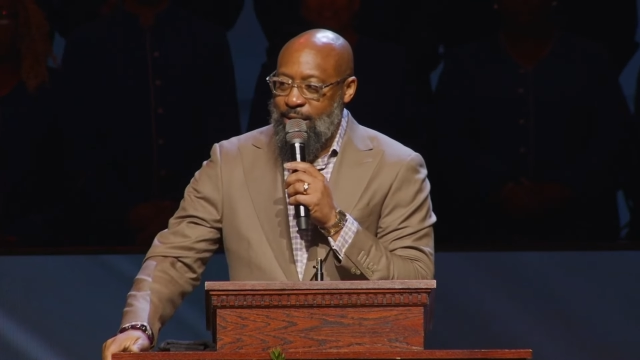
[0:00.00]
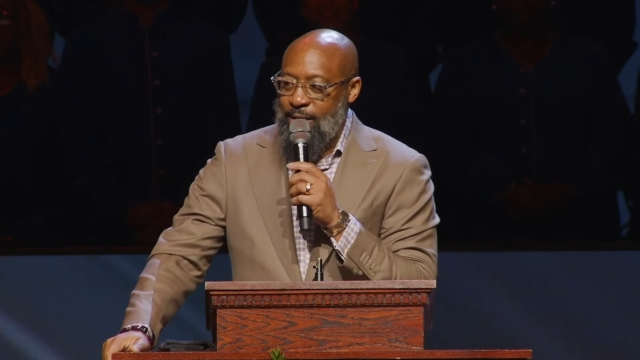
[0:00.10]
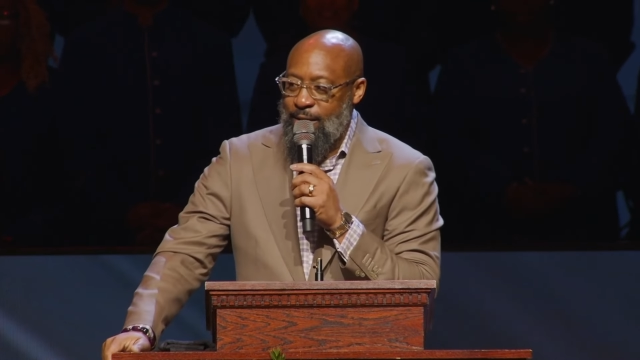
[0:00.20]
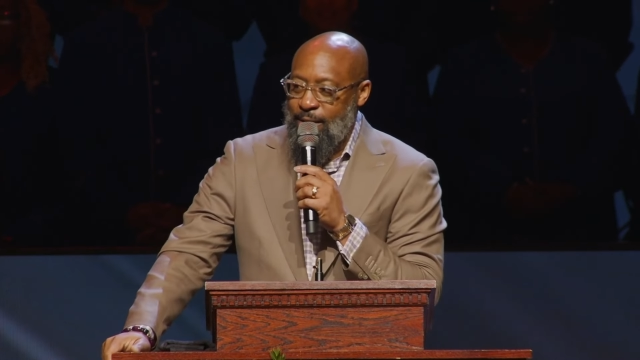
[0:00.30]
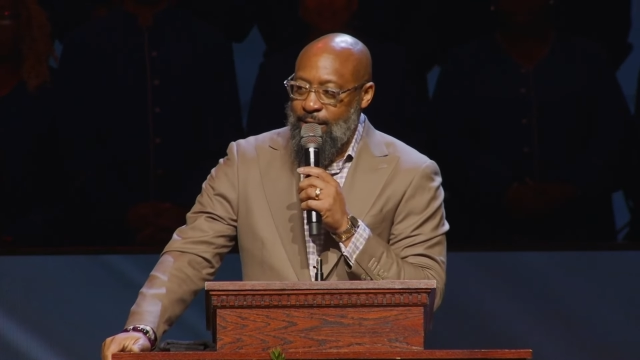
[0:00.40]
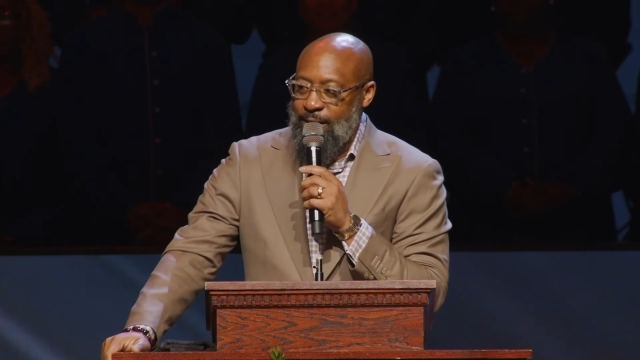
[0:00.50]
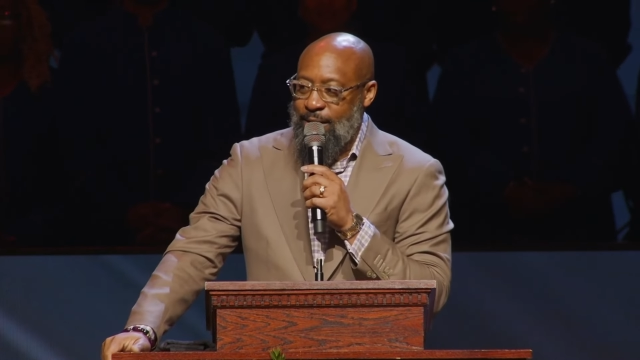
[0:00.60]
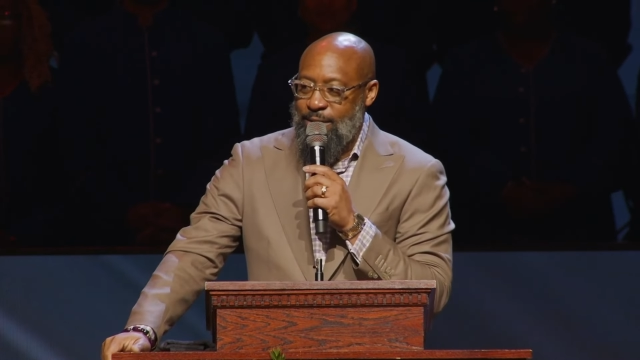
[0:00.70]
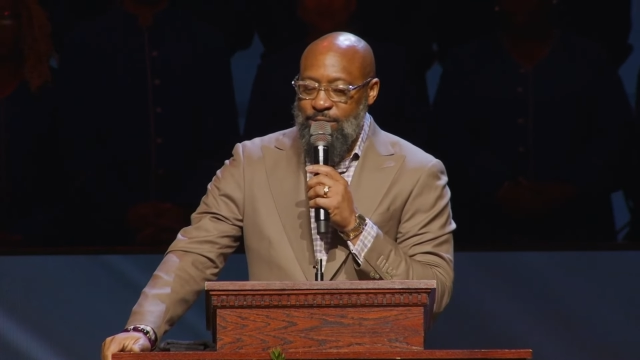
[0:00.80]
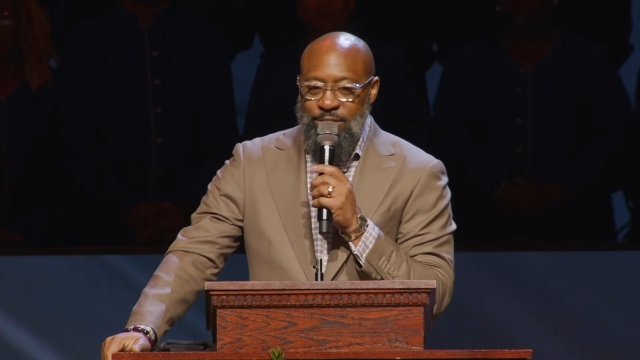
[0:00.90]
uh,
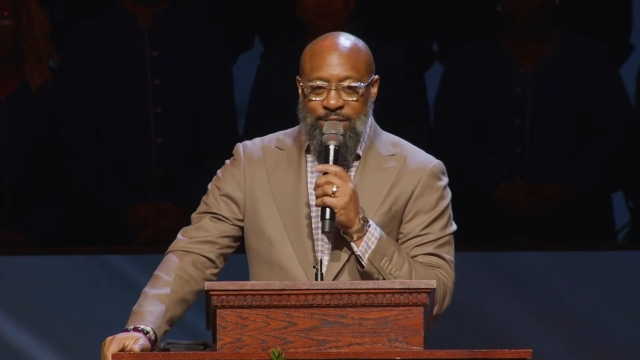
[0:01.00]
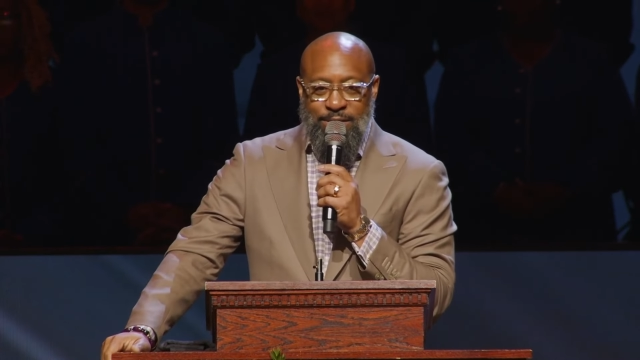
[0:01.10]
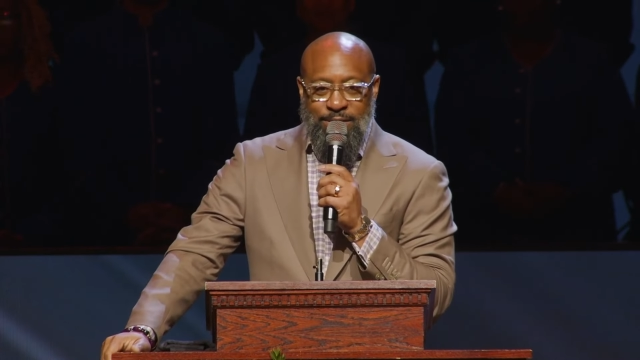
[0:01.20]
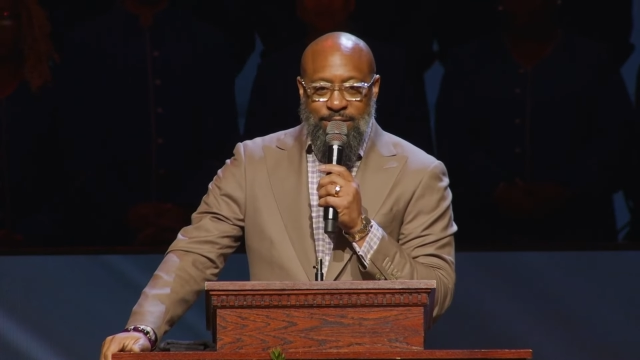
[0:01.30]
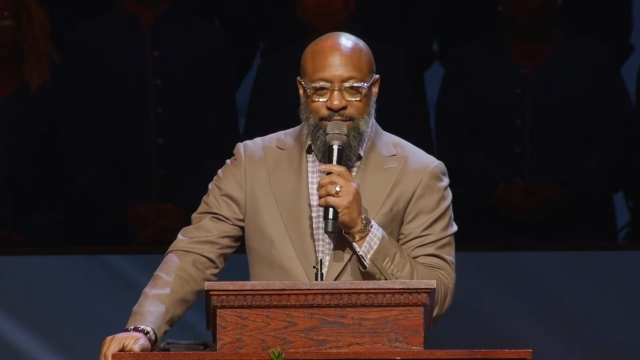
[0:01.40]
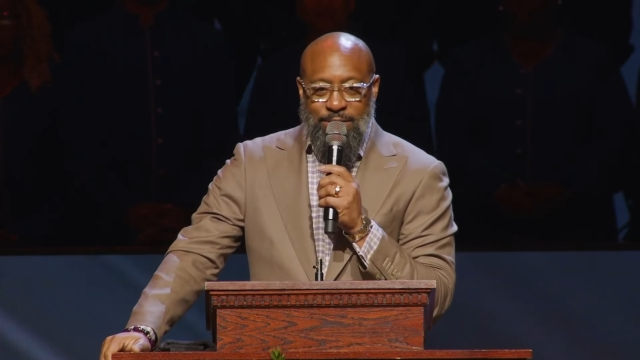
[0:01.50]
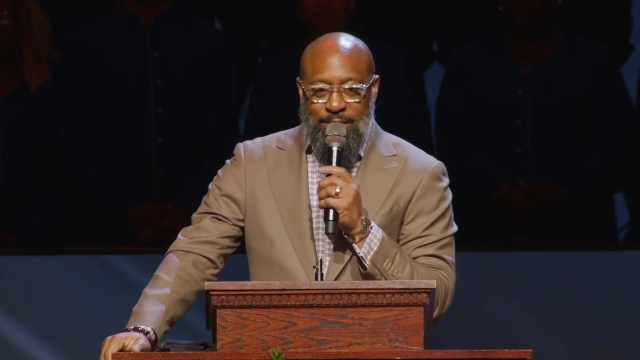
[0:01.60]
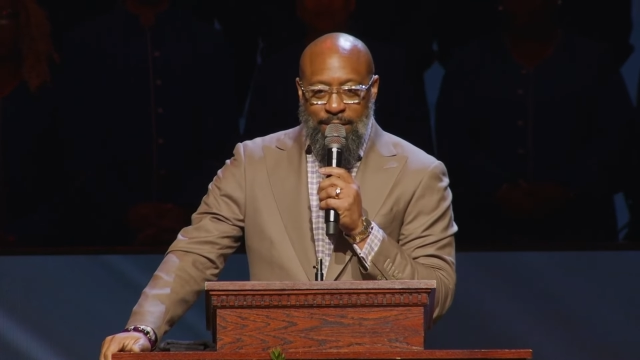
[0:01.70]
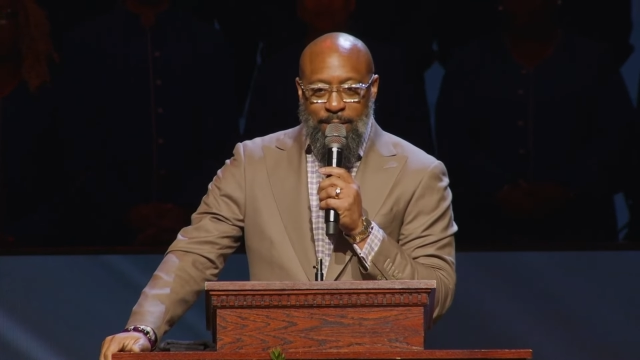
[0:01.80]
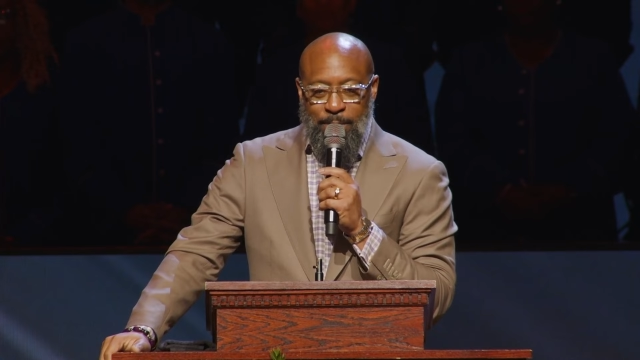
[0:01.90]
in Jesus'
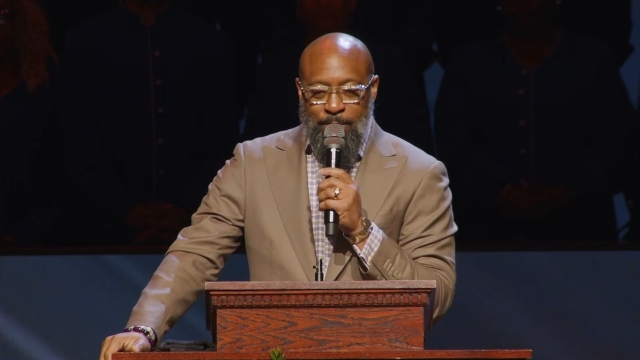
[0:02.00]
name.